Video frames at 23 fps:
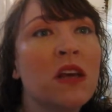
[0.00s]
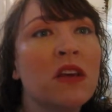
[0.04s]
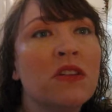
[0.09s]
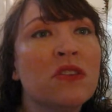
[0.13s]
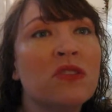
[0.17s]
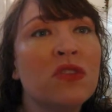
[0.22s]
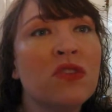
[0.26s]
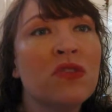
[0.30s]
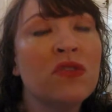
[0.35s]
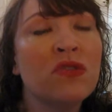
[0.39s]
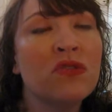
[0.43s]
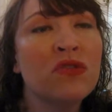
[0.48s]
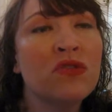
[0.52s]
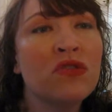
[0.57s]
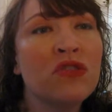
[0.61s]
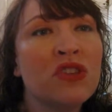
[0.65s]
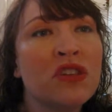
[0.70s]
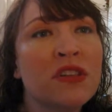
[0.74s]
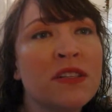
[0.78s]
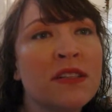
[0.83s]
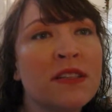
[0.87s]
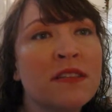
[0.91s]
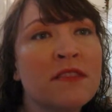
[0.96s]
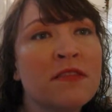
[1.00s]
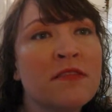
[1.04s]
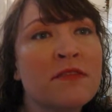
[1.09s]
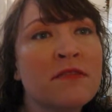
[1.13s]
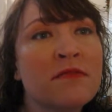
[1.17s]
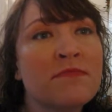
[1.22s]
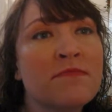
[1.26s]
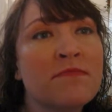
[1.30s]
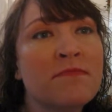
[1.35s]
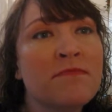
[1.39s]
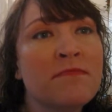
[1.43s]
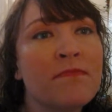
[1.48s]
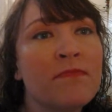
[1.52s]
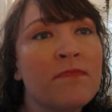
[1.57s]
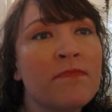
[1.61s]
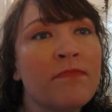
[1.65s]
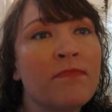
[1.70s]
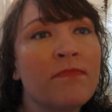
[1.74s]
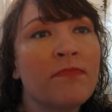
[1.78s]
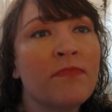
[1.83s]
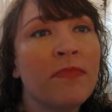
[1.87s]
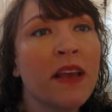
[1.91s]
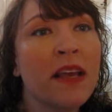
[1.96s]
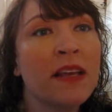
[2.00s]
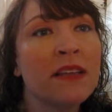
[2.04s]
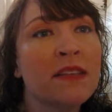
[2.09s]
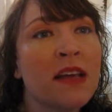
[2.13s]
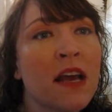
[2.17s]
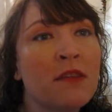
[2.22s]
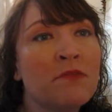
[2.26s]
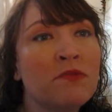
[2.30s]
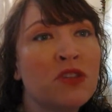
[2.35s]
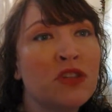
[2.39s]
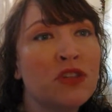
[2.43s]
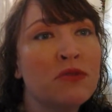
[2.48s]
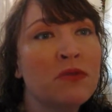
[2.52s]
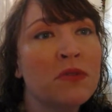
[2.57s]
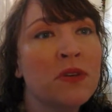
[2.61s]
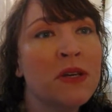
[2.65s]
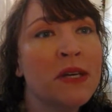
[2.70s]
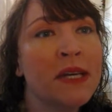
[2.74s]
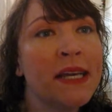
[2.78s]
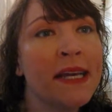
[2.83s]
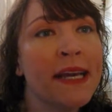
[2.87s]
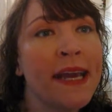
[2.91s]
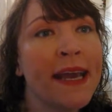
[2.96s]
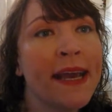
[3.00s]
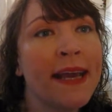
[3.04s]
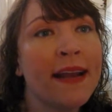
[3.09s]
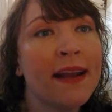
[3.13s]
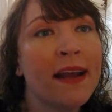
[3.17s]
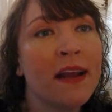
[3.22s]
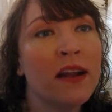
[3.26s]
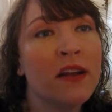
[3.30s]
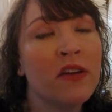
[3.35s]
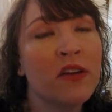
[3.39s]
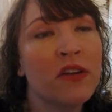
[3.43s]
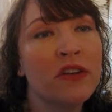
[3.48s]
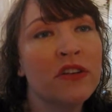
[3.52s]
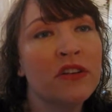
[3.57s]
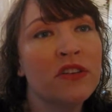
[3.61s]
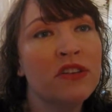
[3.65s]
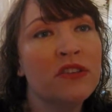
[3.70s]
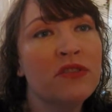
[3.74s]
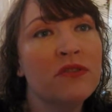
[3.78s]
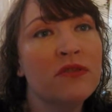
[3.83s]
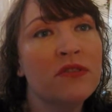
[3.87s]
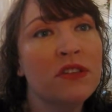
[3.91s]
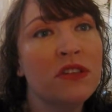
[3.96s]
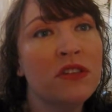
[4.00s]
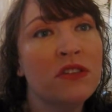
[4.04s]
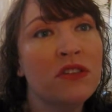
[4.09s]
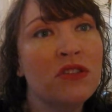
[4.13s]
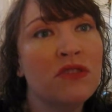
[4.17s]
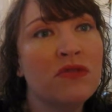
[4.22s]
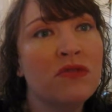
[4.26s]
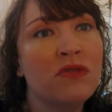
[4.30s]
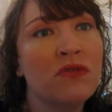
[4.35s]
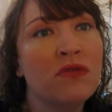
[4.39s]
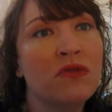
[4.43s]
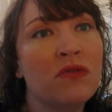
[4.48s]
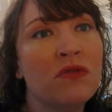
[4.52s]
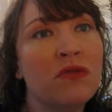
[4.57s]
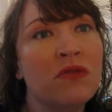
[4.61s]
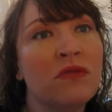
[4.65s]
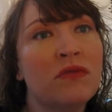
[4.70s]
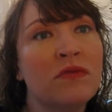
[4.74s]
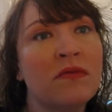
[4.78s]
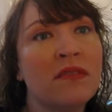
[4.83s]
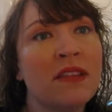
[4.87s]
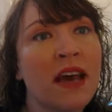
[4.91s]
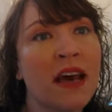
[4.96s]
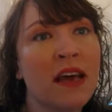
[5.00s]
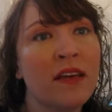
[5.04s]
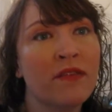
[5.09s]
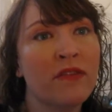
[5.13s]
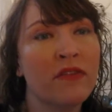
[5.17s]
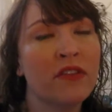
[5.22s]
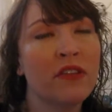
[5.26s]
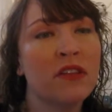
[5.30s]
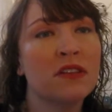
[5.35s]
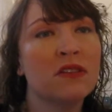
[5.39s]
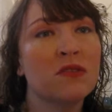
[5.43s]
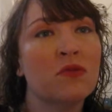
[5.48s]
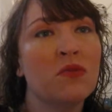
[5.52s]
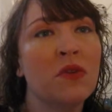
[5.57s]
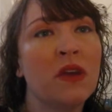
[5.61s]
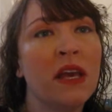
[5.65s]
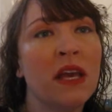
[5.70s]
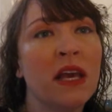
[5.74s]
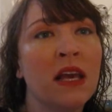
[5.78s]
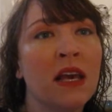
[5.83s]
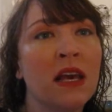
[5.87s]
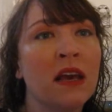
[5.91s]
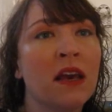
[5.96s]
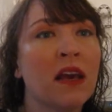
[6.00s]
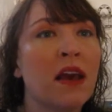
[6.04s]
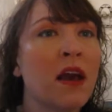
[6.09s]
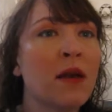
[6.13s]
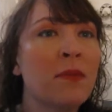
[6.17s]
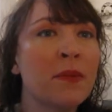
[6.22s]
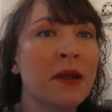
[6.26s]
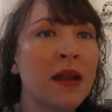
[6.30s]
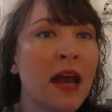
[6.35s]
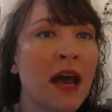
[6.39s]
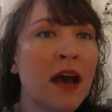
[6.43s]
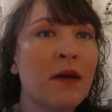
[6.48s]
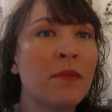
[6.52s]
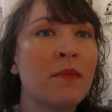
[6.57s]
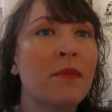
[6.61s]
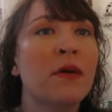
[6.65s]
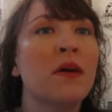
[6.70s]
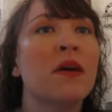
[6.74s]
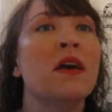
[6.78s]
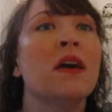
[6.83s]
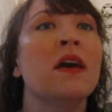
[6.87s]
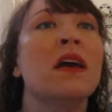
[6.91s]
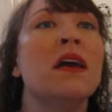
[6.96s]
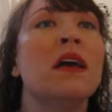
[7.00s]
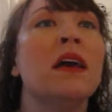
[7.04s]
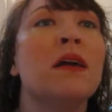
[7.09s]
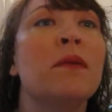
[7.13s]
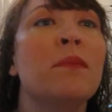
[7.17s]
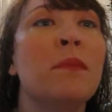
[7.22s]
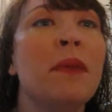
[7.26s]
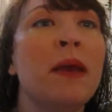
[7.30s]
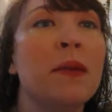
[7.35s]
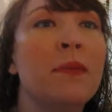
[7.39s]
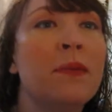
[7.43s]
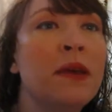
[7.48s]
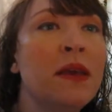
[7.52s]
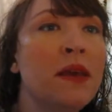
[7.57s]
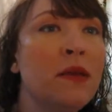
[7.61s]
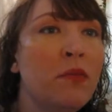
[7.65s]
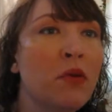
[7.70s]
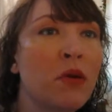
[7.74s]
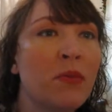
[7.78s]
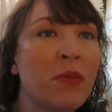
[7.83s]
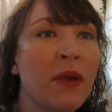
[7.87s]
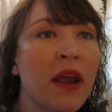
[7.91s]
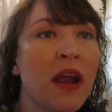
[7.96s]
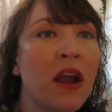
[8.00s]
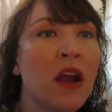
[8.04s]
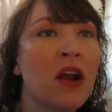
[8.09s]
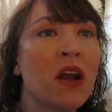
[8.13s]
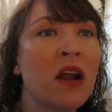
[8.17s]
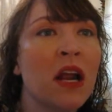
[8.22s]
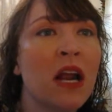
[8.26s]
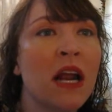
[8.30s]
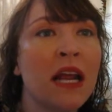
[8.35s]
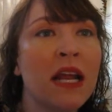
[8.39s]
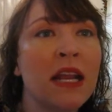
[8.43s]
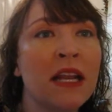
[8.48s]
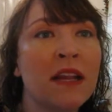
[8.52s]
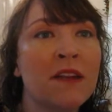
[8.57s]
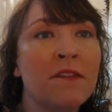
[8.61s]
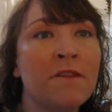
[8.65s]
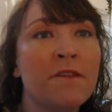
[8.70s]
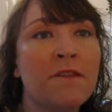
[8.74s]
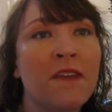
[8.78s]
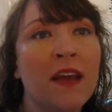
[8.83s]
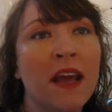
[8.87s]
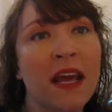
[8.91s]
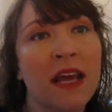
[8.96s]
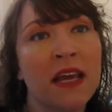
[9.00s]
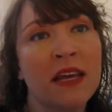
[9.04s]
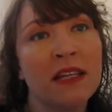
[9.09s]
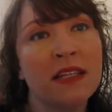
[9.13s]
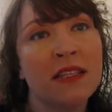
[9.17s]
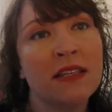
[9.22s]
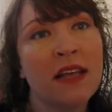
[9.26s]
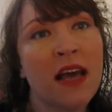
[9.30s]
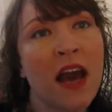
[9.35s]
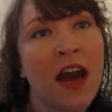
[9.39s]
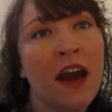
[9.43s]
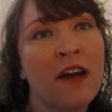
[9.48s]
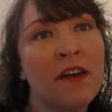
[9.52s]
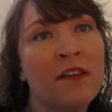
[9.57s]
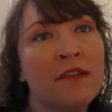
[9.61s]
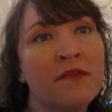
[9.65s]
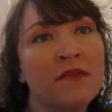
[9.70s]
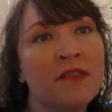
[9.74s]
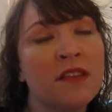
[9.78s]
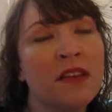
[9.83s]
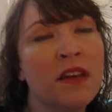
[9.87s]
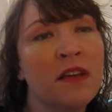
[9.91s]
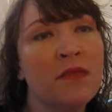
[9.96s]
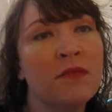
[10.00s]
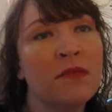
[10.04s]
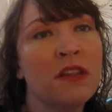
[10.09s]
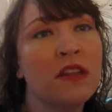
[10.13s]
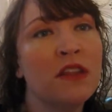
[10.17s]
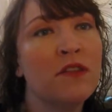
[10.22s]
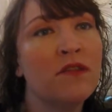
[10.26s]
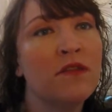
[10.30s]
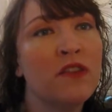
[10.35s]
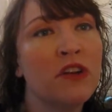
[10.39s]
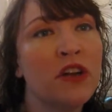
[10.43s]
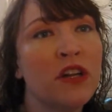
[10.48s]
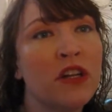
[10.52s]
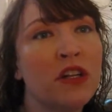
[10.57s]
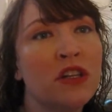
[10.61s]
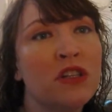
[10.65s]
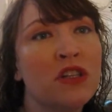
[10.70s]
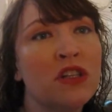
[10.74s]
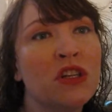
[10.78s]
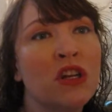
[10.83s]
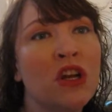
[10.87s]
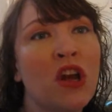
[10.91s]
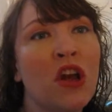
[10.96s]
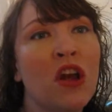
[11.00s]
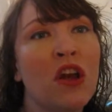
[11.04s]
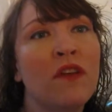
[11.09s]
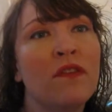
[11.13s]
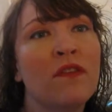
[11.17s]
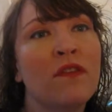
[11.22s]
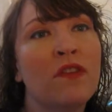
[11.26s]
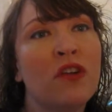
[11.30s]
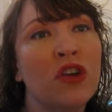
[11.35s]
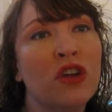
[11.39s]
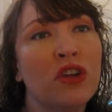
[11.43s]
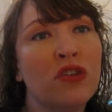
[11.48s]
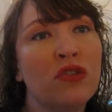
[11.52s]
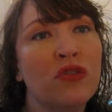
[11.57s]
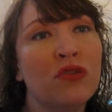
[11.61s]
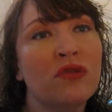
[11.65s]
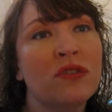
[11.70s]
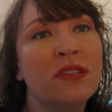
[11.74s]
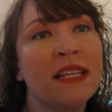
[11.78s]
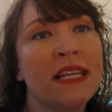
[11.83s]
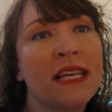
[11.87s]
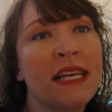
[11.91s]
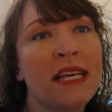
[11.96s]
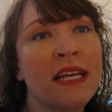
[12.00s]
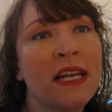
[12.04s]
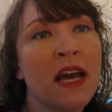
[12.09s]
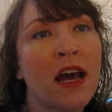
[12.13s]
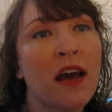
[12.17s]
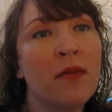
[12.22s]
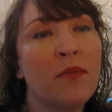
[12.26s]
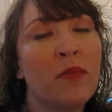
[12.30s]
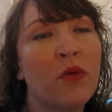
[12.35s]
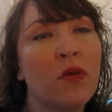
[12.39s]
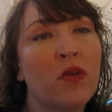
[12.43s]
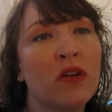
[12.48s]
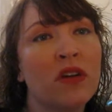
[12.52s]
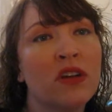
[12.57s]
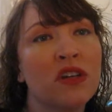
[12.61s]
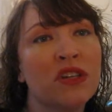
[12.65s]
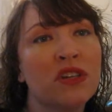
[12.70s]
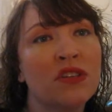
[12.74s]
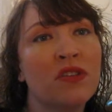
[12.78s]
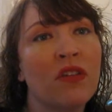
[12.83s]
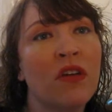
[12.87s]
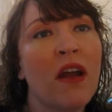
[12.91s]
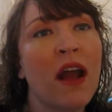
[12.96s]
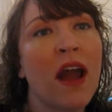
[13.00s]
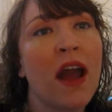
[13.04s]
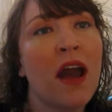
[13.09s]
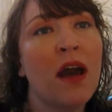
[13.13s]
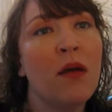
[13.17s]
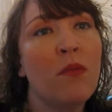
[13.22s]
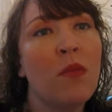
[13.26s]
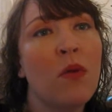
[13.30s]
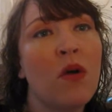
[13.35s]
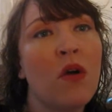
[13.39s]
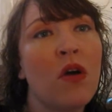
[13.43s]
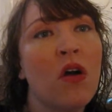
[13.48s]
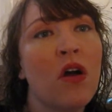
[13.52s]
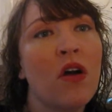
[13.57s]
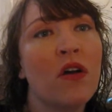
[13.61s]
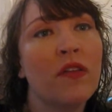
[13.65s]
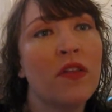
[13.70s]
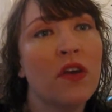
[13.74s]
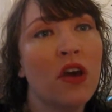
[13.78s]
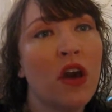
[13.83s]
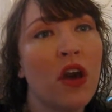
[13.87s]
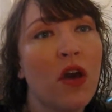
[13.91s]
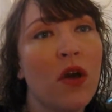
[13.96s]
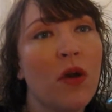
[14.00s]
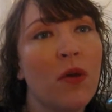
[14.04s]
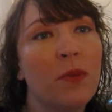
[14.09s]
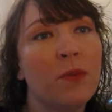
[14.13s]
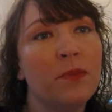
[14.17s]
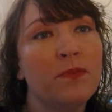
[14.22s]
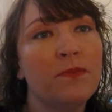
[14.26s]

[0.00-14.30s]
So those are just some things I'm doing, and I encourage you to do that for this week coming up. Maybe prepare in advance, have some in the fridge for you to heat up or just grab on the go.